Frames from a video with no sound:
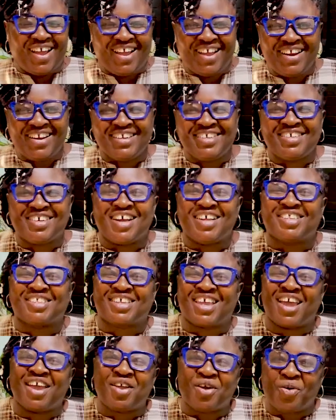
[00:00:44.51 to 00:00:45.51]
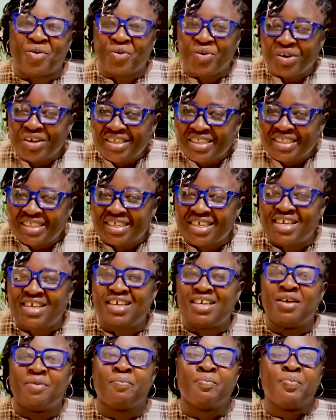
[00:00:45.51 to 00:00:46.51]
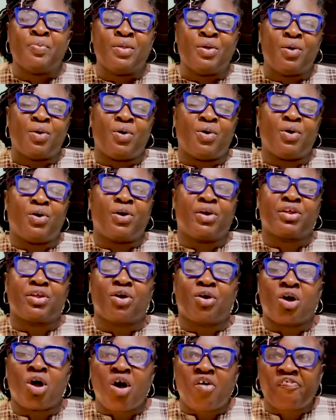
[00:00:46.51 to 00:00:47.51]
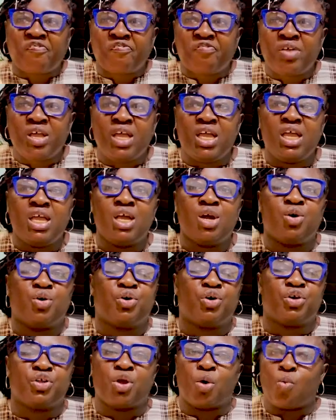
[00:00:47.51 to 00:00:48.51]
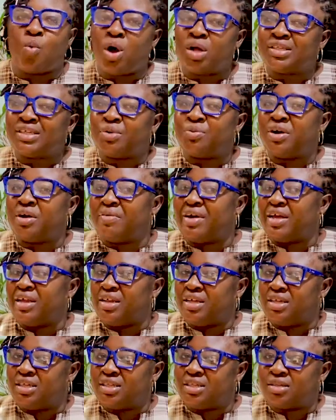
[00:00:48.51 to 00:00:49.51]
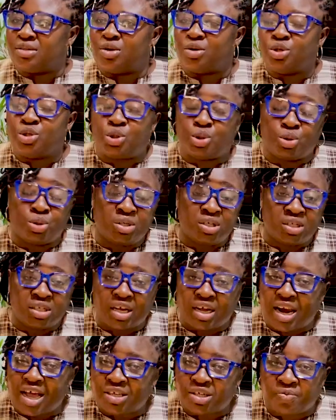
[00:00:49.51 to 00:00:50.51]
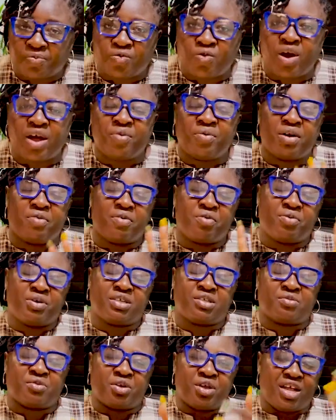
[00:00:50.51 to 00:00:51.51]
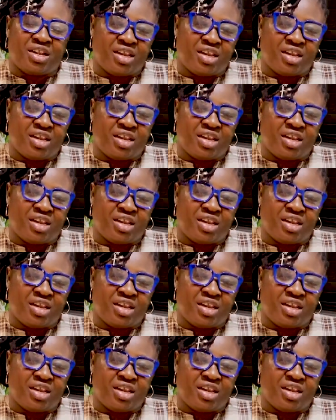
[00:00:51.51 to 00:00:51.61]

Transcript: You get to get your own tea or your coffee or your water, whatever it is, or juice, a glass of wine, whatever works for you.